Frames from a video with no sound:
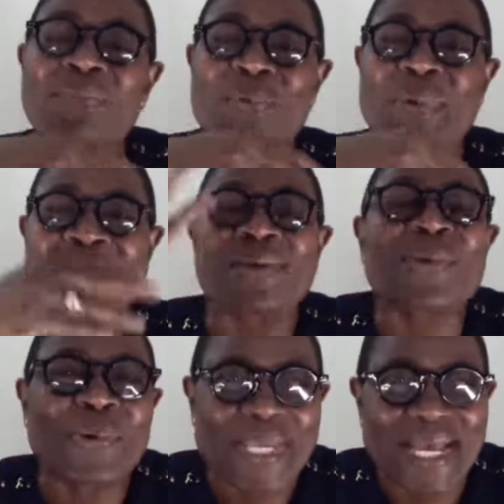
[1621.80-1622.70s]
Oh,
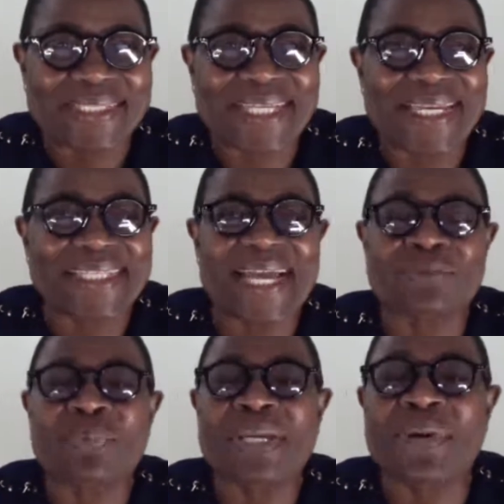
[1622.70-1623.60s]
Gloria saying
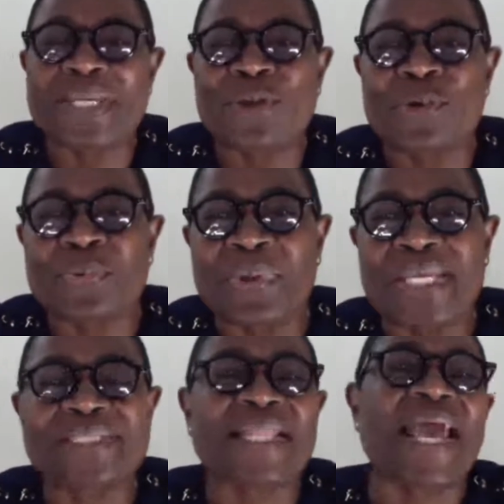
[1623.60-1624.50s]
that we were not
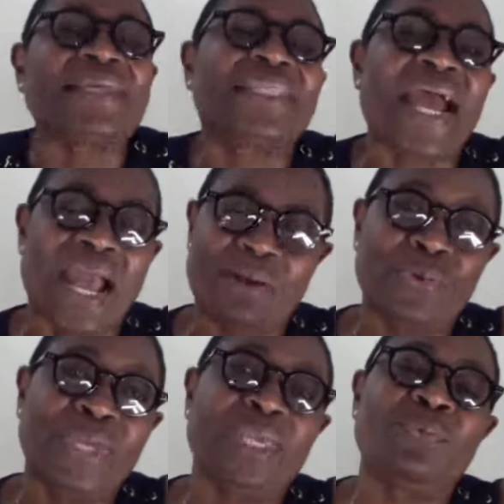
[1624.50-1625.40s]
raised like that.
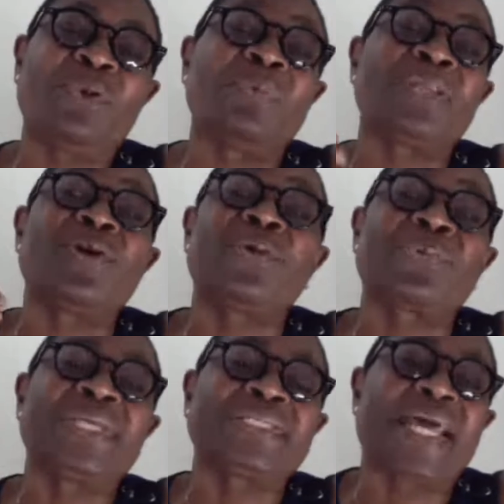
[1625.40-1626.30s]
Okay, we were not
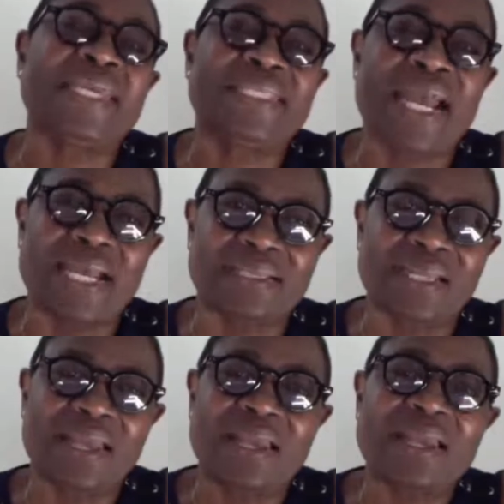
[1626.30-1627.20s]
raised like that,
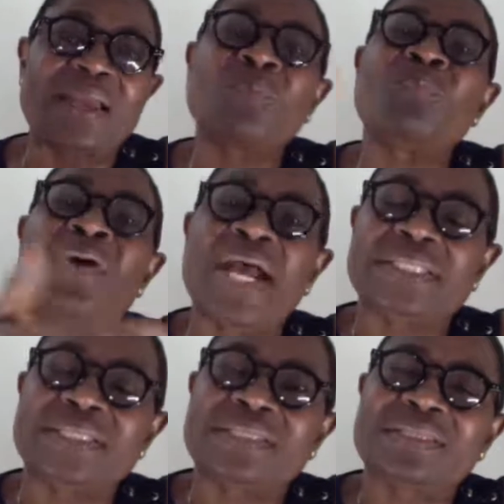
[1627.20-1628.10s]
but
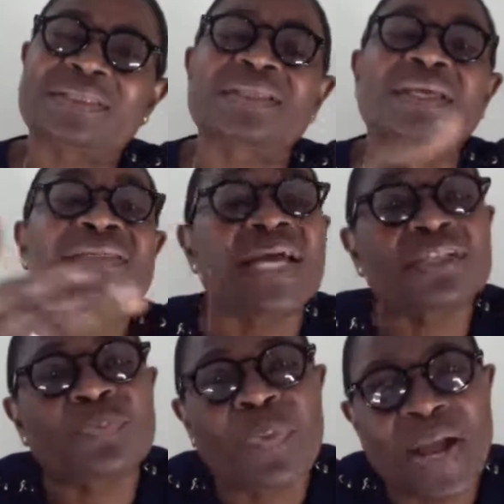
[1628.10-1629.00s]

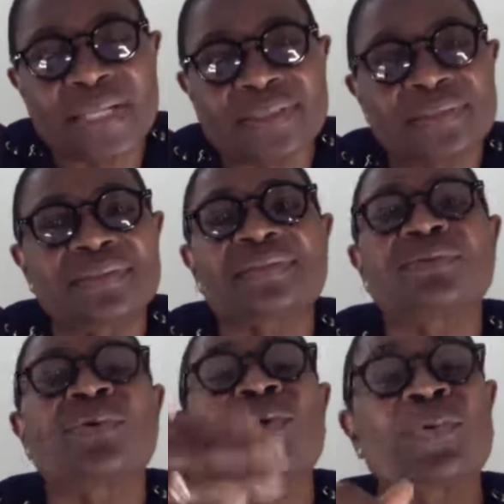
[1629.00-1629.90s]
that's part.
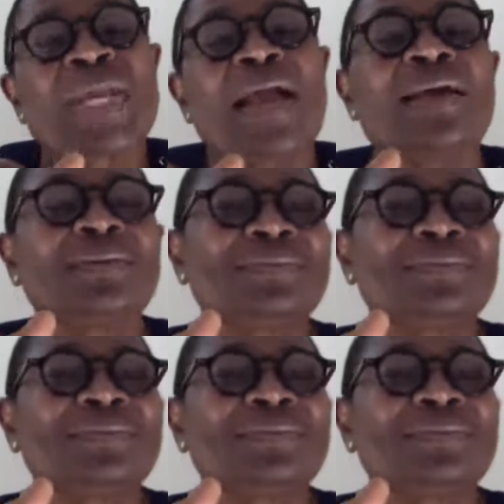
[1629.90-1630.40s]
Gloria,